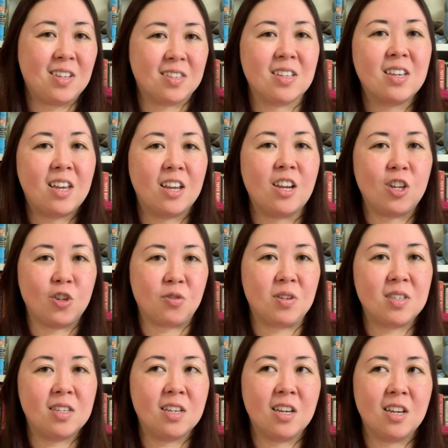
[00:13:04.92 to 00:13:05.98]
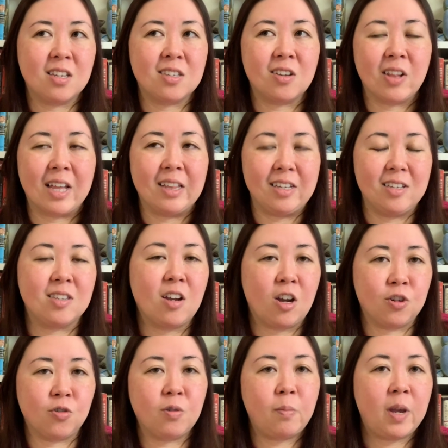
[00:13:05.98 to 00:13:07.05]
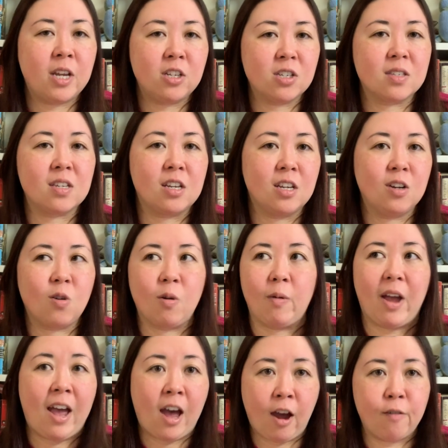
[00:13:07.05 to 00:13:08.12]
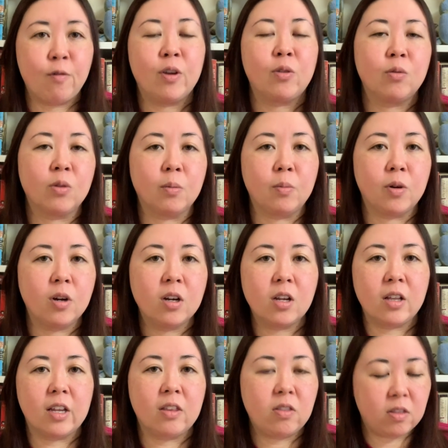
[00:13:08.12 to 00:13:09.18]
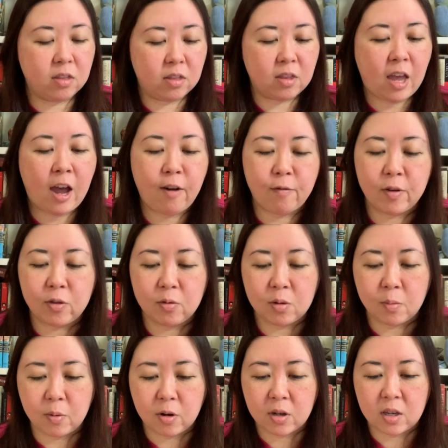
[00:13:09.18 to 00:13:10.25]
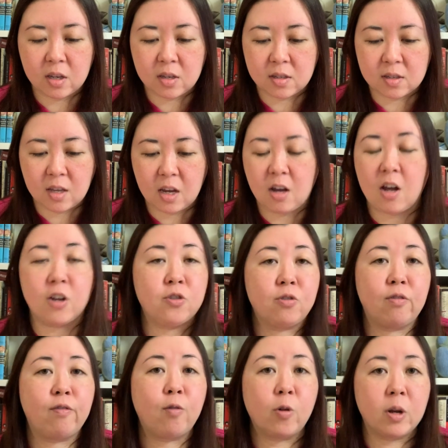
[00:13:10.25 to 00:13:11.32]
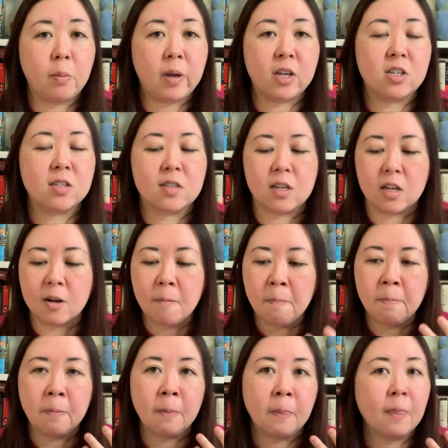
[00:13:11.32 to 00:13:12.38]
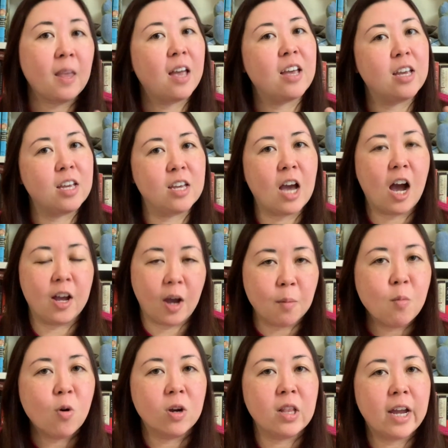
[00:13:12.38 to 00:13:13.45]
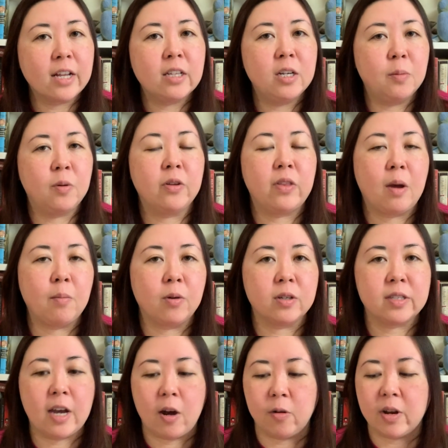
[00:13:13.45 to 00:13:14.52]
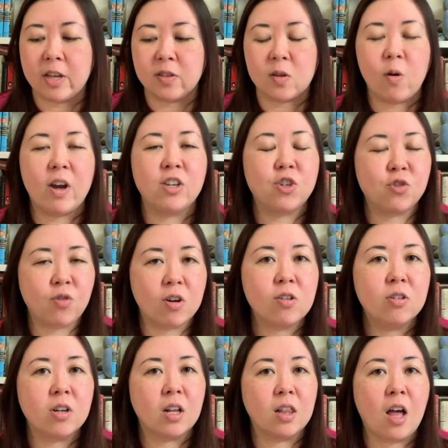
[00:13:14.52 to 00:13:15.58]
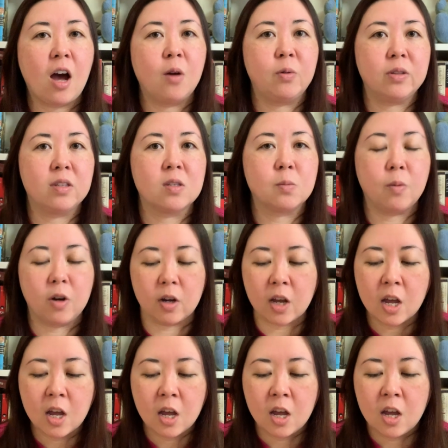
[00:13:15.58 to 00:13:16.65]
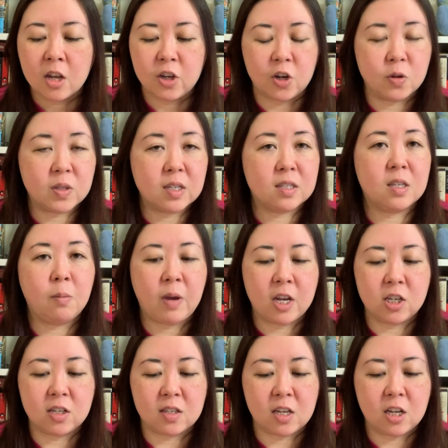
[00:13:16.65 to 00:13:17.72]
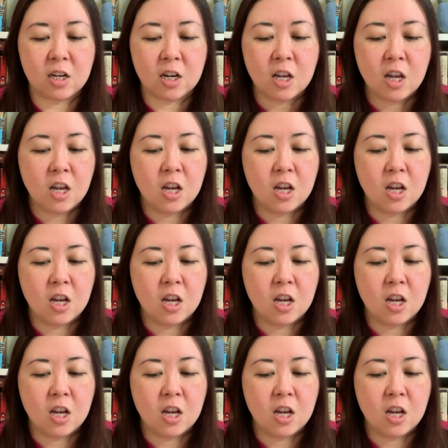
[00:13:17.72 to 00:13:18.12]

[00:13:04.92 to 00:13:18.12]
doesn't get interesting until at least 100 pages in, or about halfway through the book, like halfway through the book is like 140 pages in, I'm more likely to put that book down. And so I struggled a lot with this book. You know, 60 pages in,